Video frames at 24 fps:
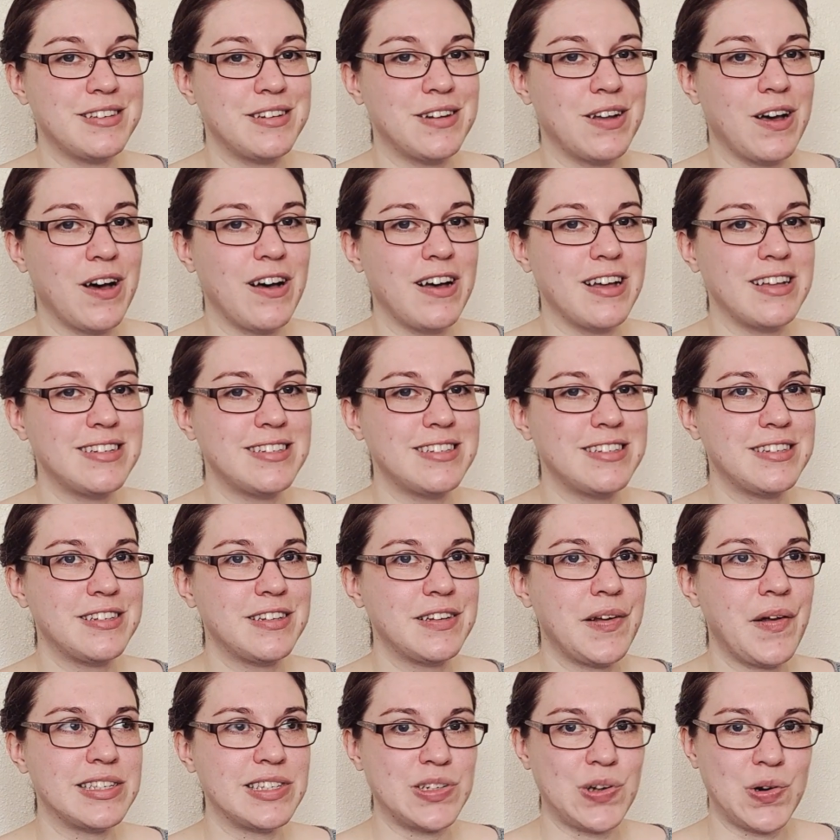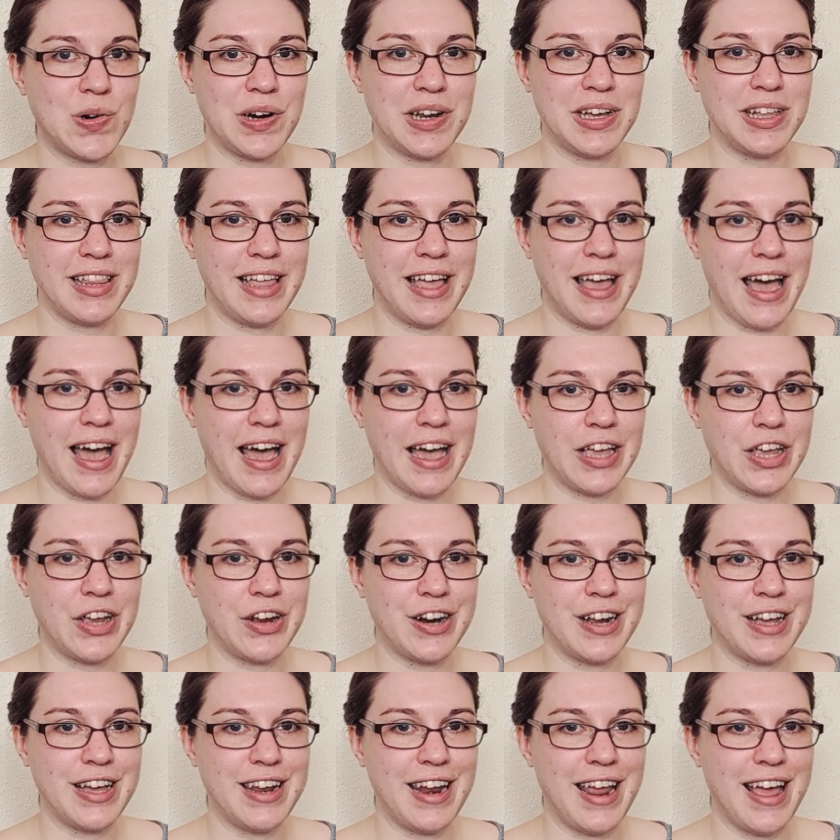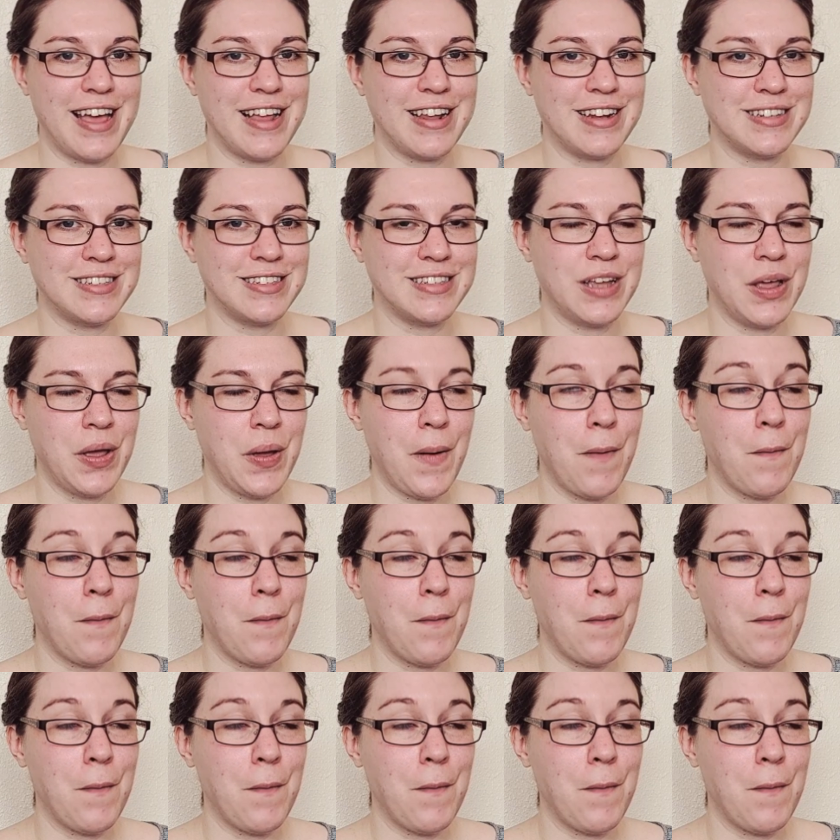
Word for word: not historically accurate and